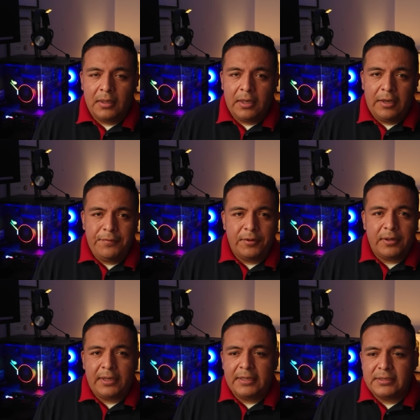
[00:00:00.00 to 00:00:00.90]
If your
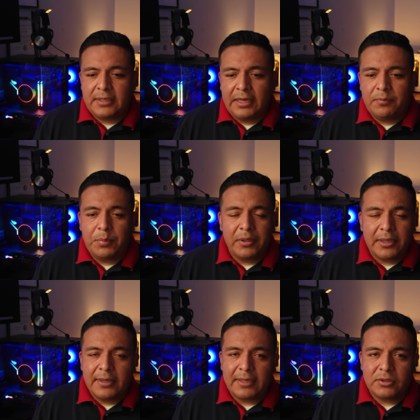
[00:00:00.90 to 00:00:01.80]
kids get
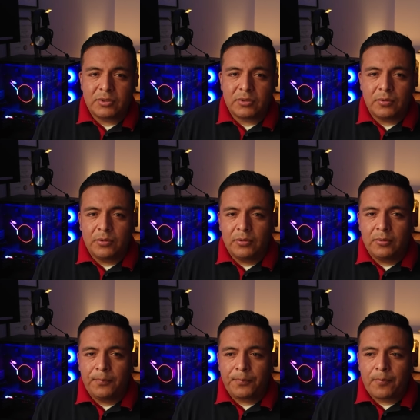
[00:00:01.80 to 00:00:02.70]
bullied at
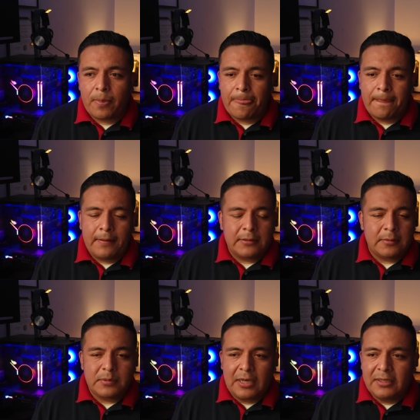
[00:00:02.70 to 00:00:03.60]
school,
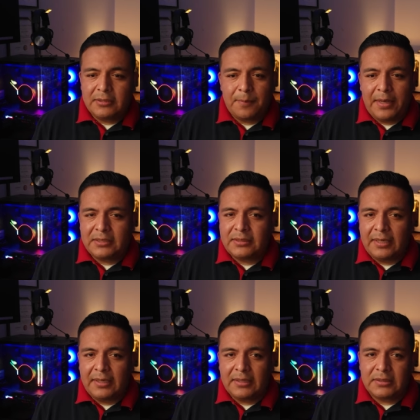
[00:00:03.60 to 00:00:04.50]
sometimes the best
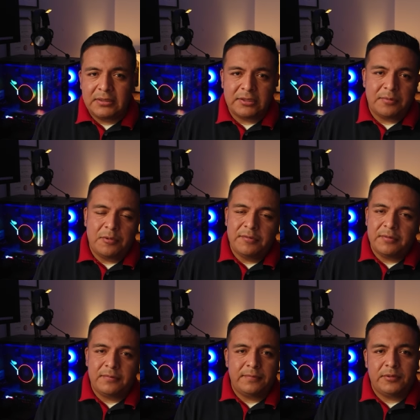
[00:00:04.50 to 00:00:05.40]
thing is to move
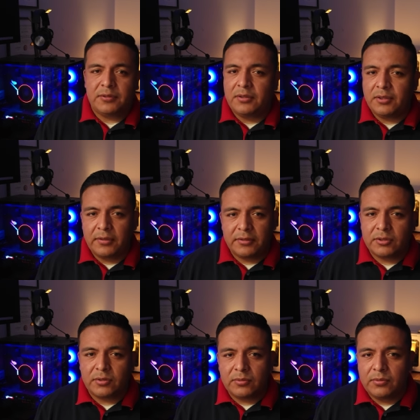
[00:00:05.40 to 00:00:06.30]
them to another
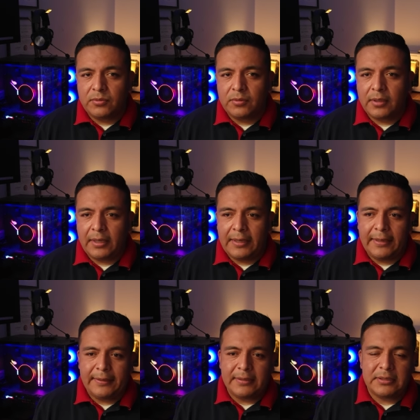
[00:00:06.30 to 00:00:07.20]
school,
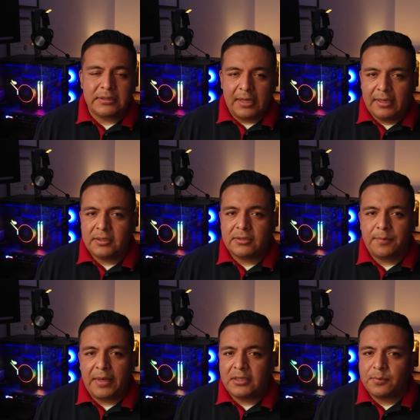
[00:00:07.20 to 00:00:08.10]
and Acellus
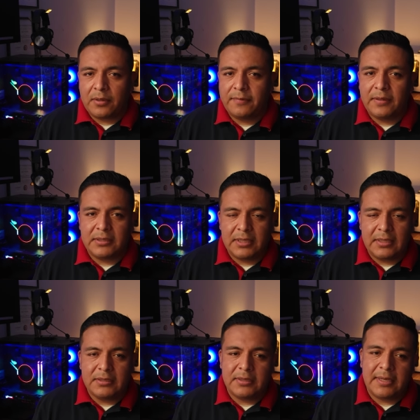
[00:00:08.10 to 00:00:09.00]
makes perfect
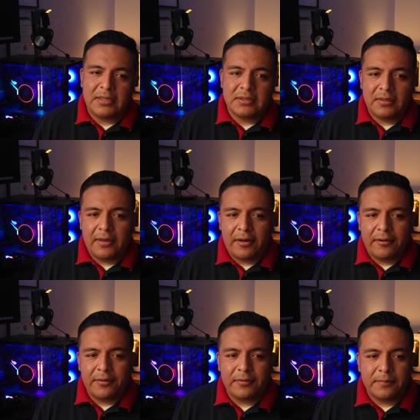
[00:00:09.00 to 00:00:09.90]
sense in that
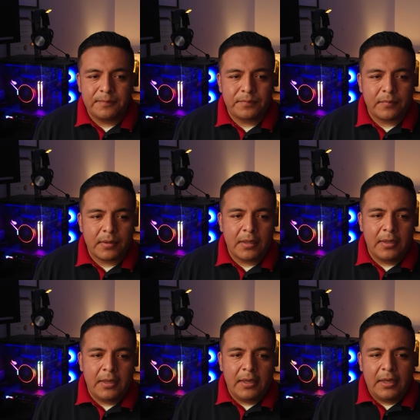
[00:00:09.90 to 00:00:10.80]
scenario.
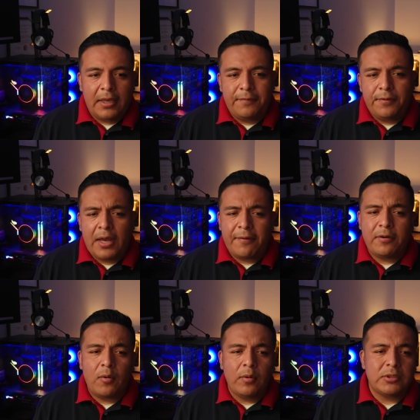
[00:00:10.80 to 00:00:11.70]
If you have
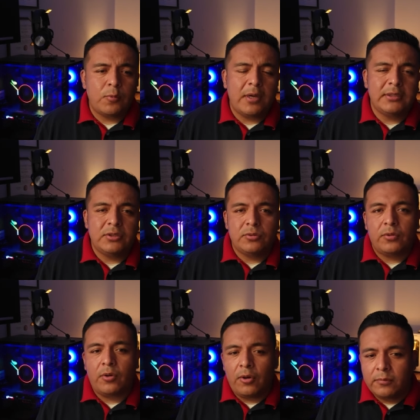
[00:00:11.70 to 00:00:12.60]
always wanted to
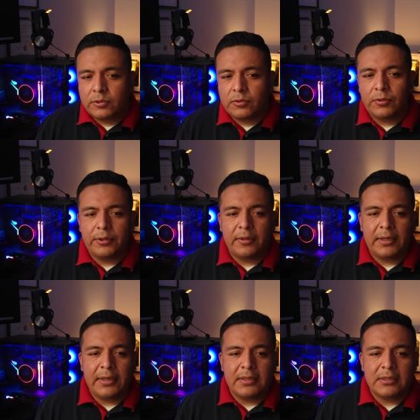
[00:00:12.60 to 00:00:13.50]
homeschool your
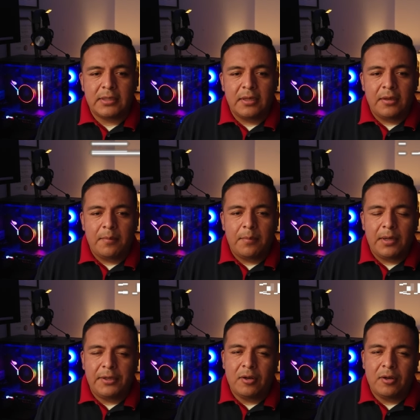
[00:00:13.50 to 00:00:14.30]
kids, but you